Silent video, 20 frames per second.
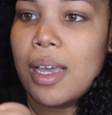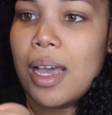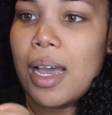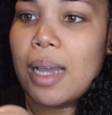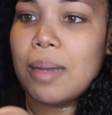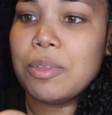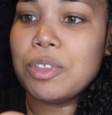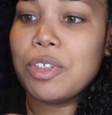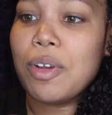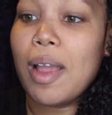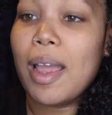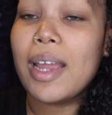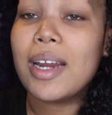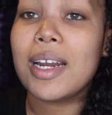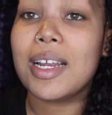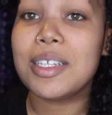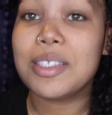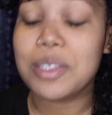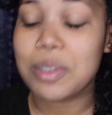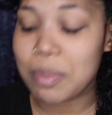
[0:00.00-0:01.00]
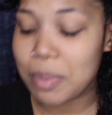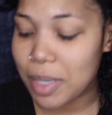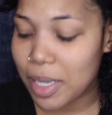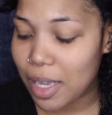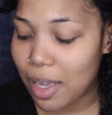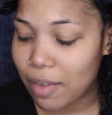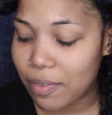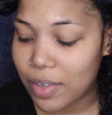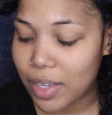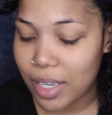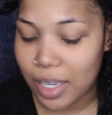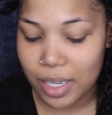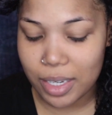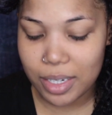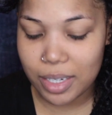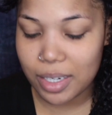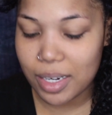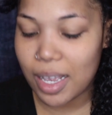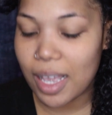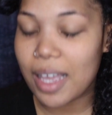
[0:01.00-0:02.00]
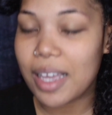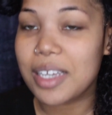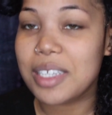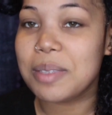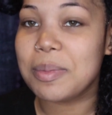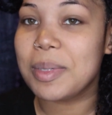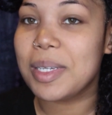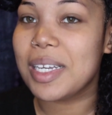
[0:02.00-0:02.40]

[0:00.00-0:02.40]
I'm trying not to be heavy-handed, guys,